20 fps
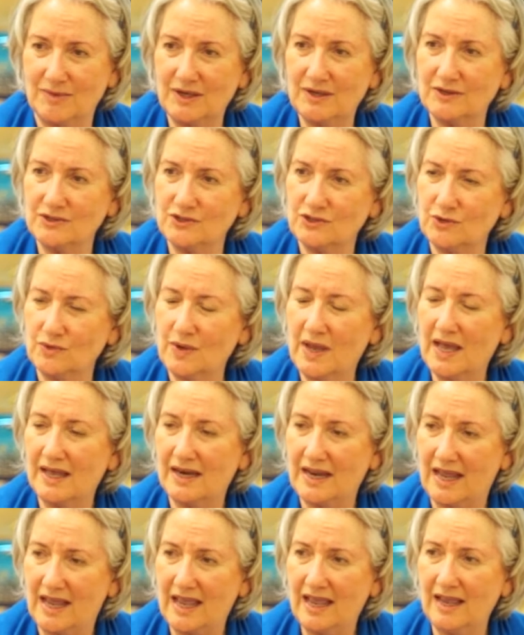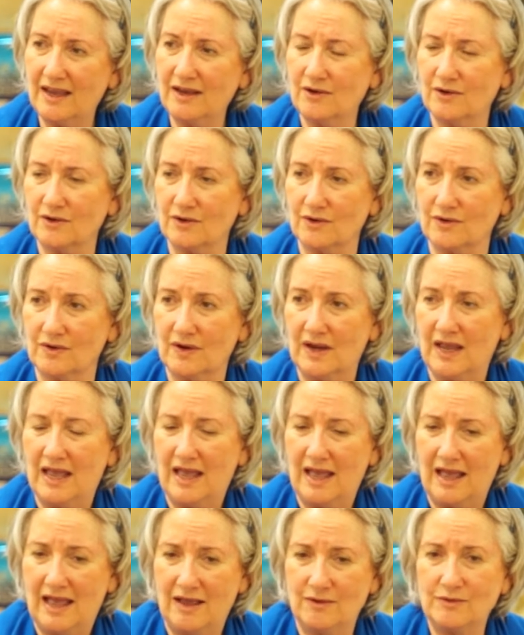because you had anger.
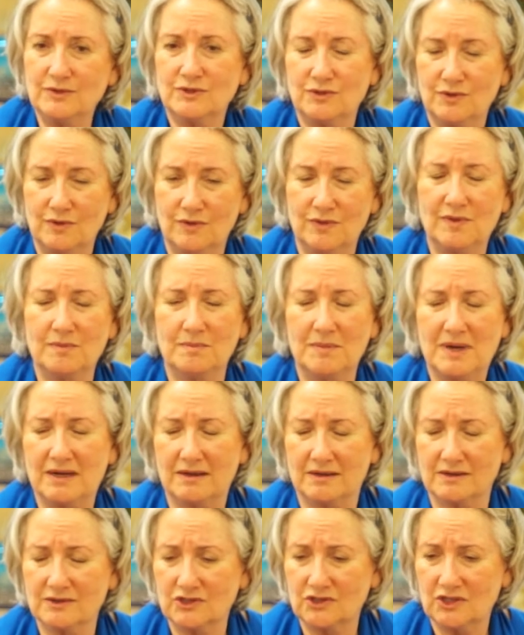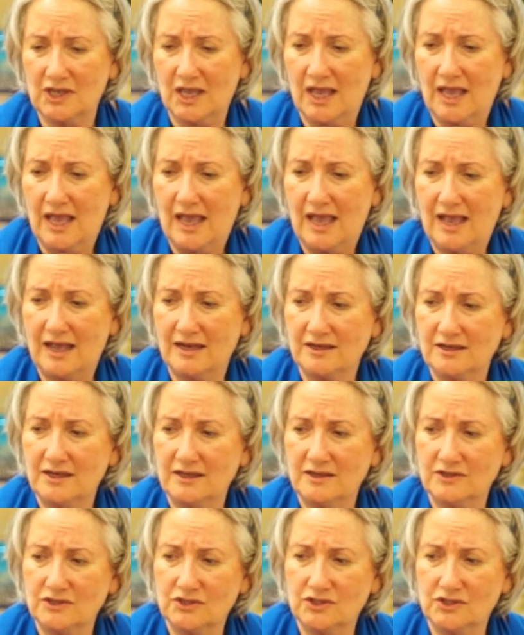It was two of the monks. And
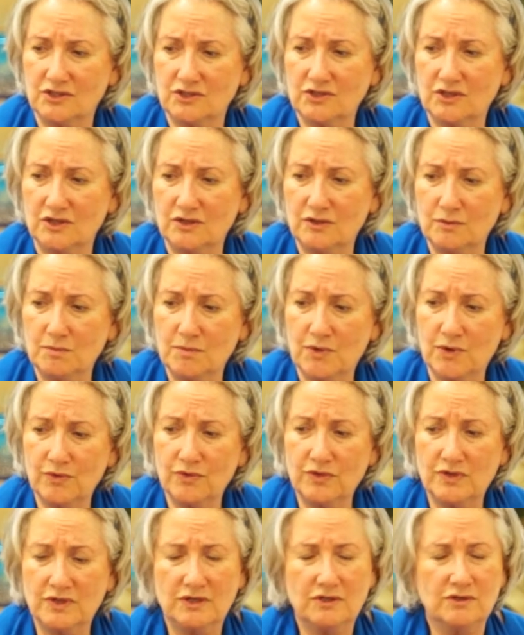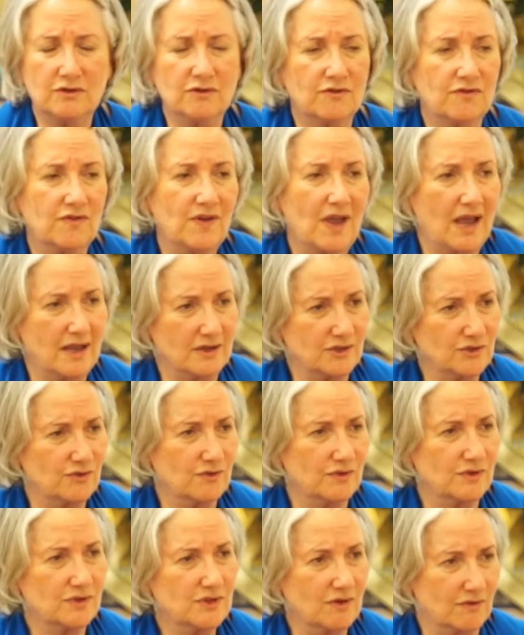she said, you both need to fast
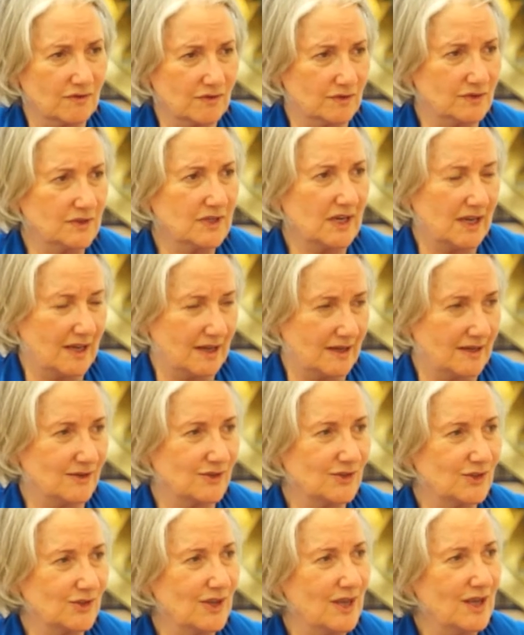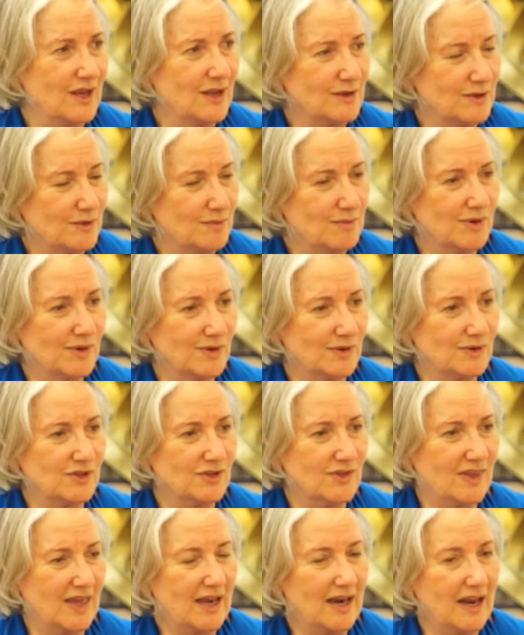for several days to
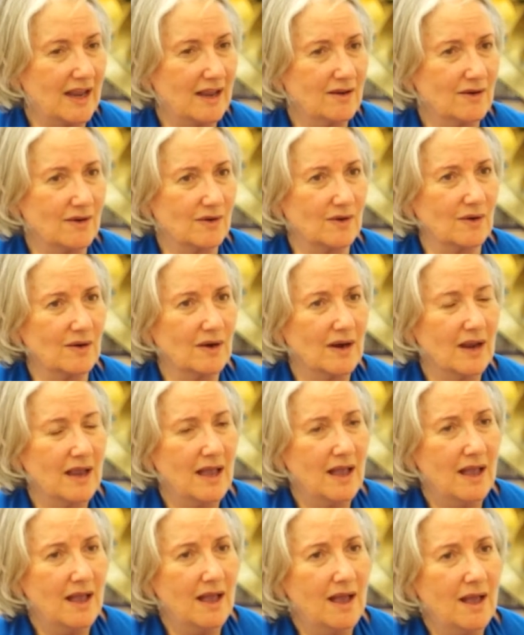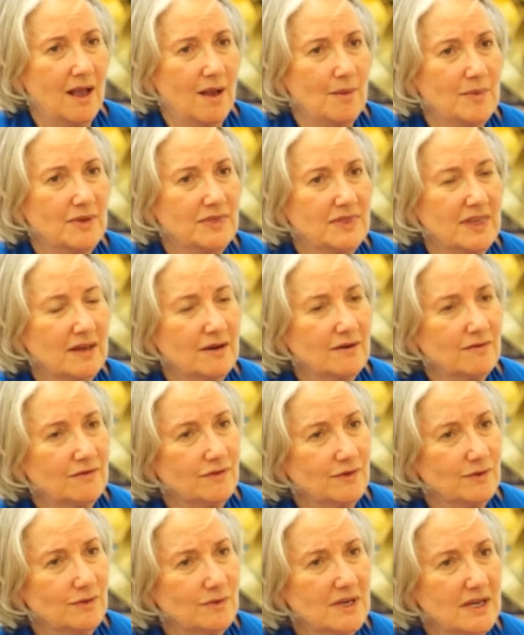purge that anger. But then a
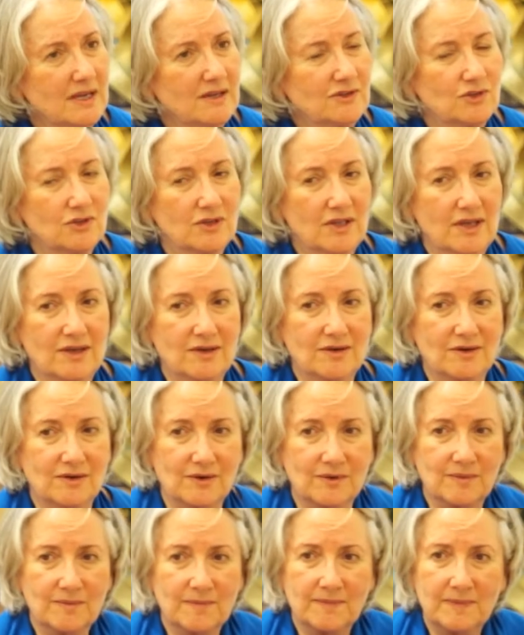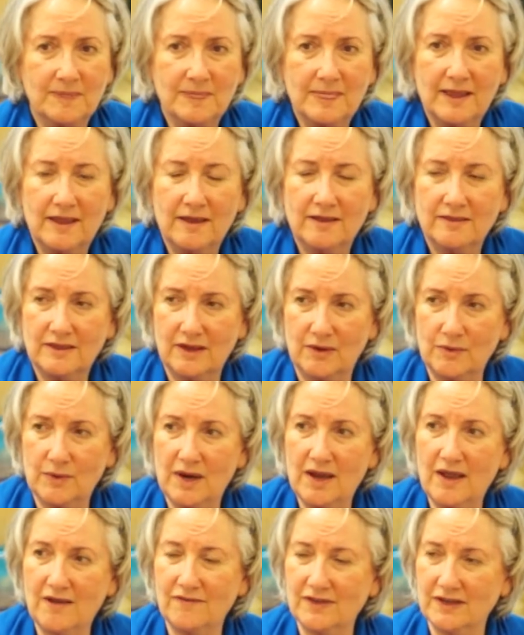few days later, they were
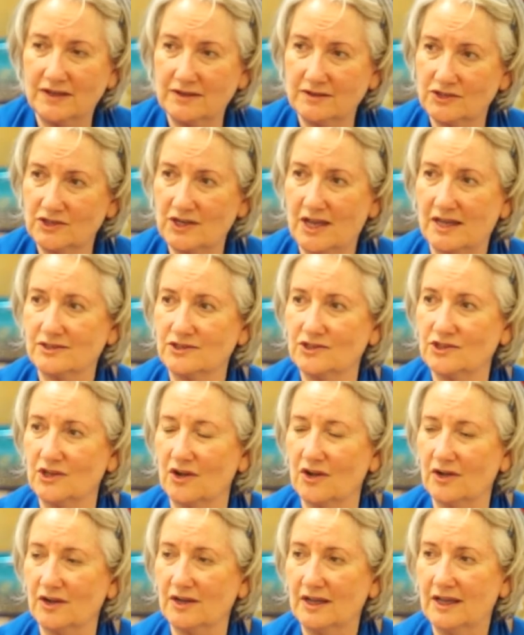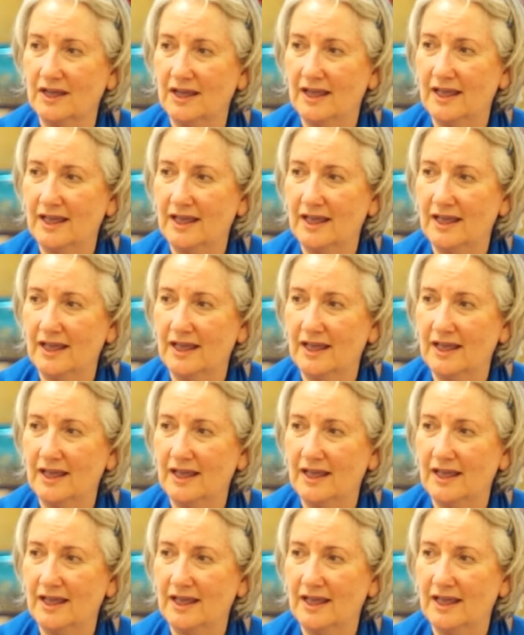having a satsang,